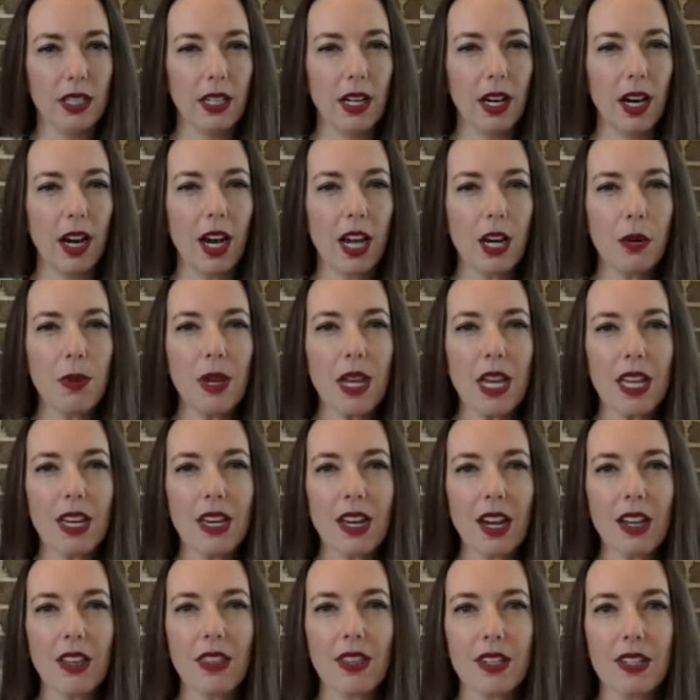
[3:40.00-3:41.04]
How do we
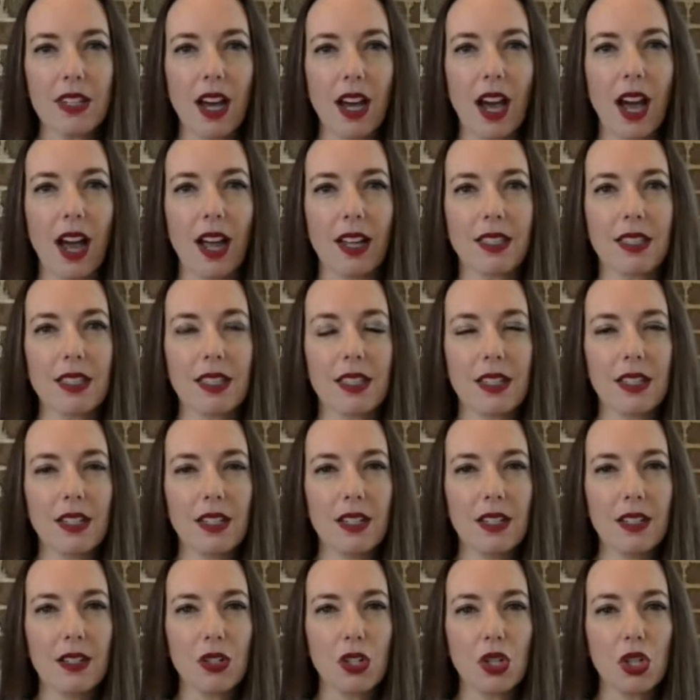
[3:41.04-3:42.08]
connect the dots
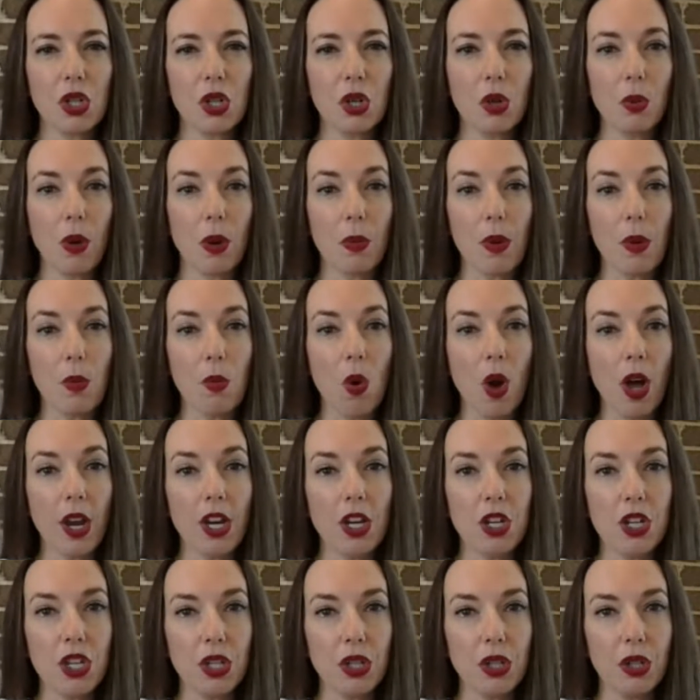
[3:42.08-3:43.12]
to what we want
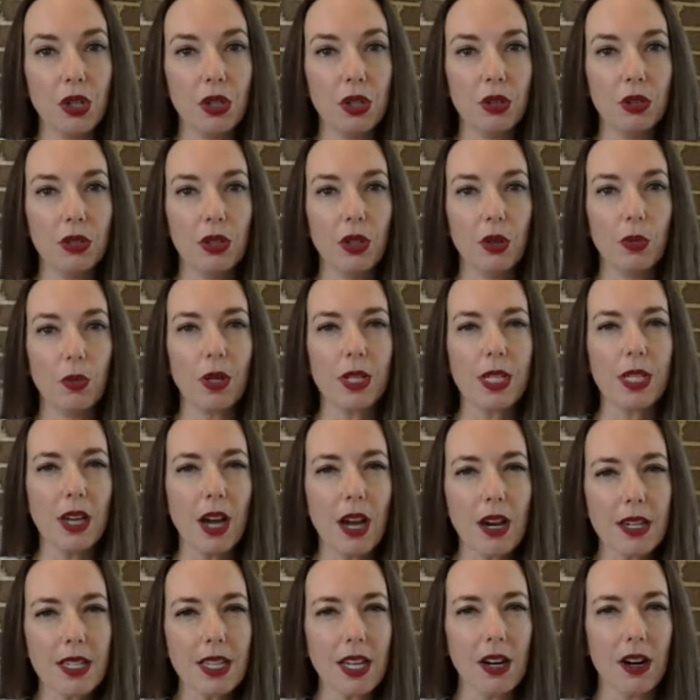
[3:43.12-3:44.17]
to do, what
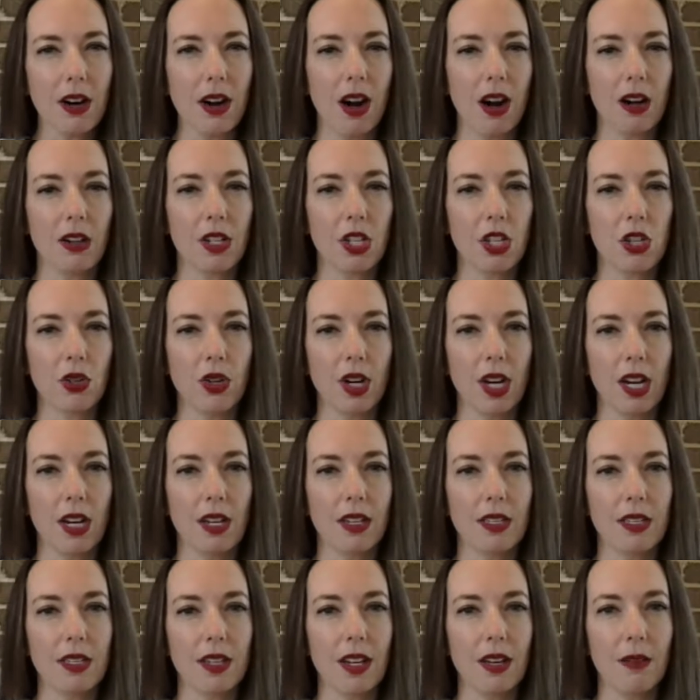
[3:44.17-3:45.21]
tugs at our
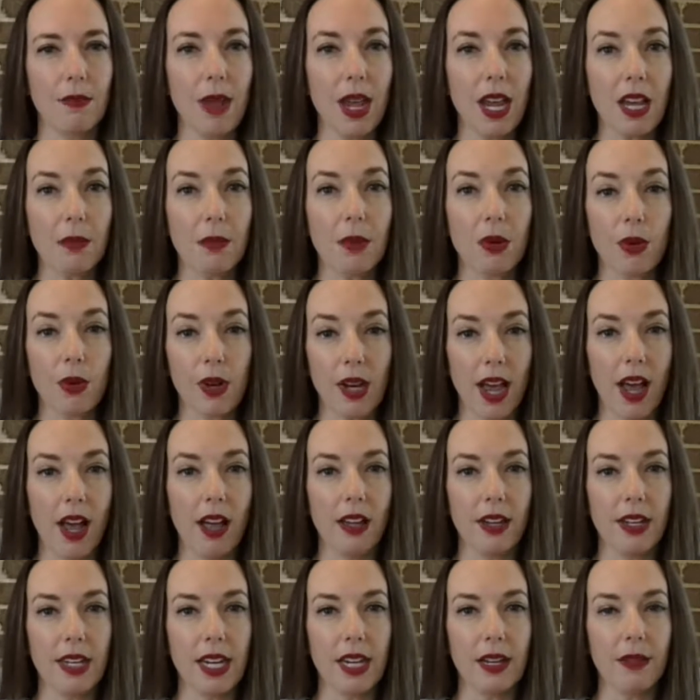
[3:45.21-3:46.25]
heartstrings, and make them a
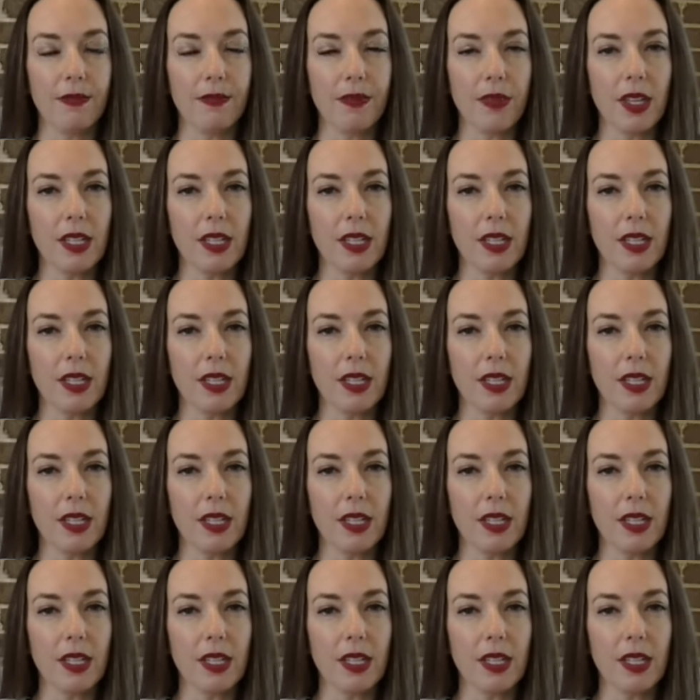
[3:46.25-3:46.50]
reality?